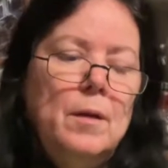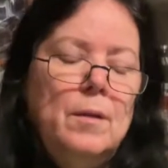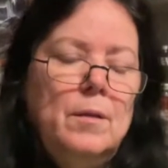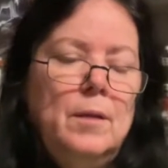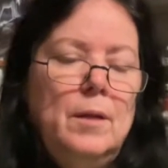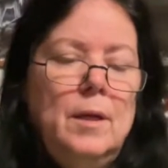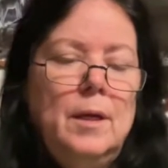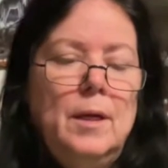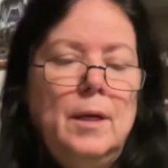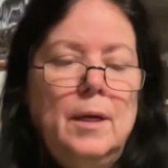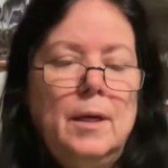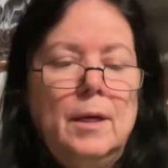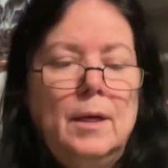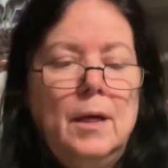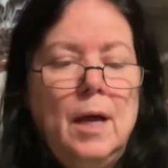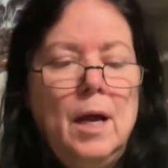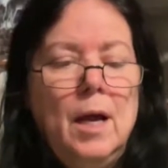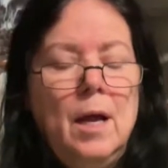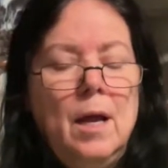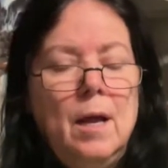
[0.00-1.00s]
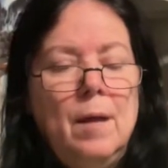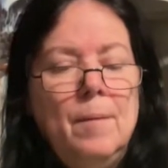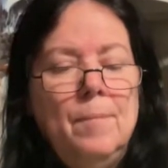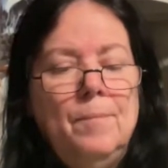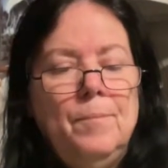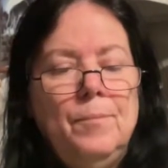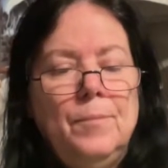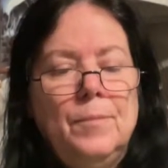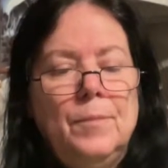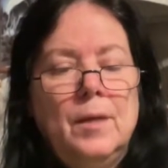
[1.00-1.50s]
the gum,
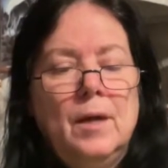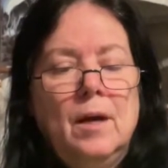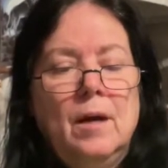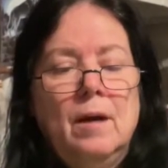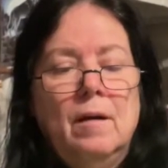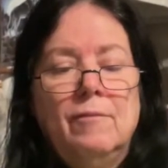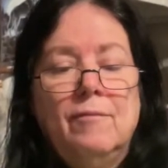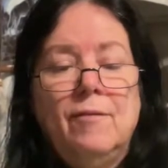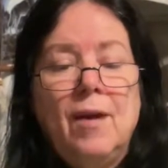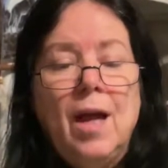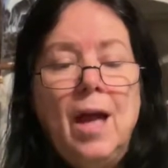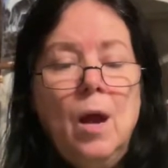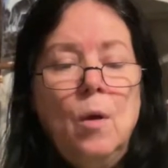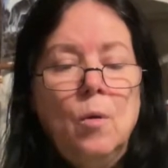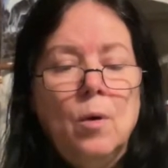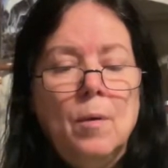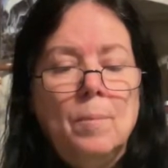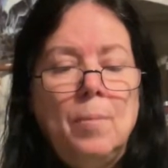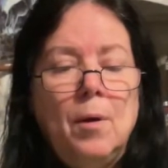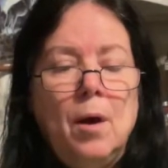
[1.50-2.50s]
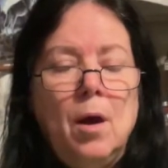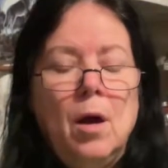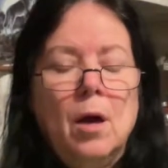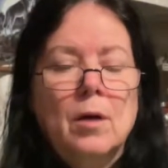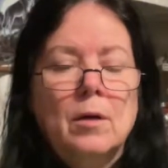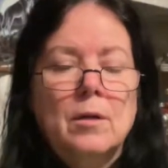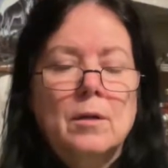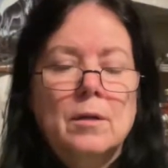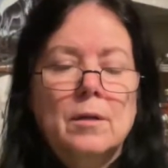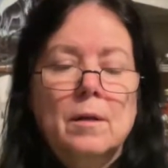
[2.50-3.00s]
the flower part,